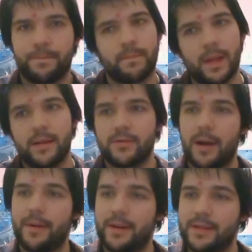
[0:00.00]

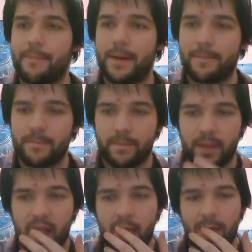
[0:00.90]
Strawberry's not bad. Hmm.
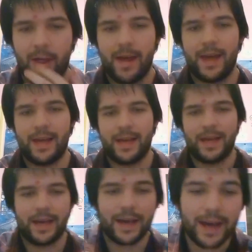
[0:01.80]

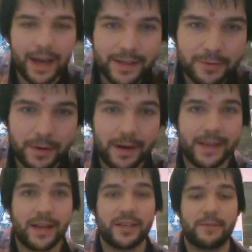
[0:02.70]
I just realized
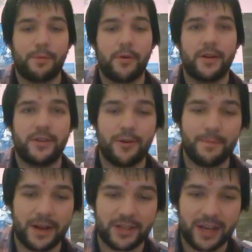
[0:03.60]
I just poured too
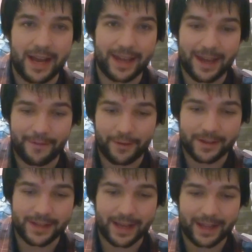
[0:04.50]
much again for the
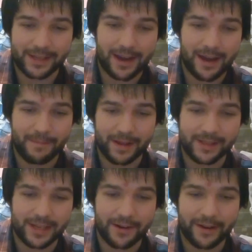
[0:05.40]
second time,
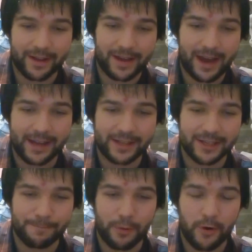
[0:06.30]
considering I just
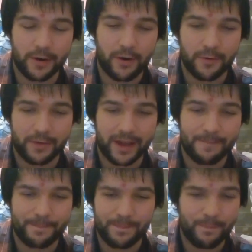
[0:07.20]
poured only
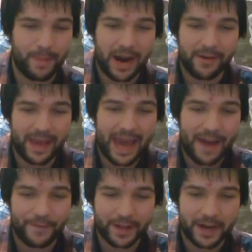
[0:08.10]
barely a half a
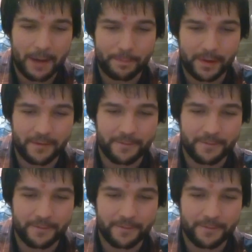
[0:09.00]
cup of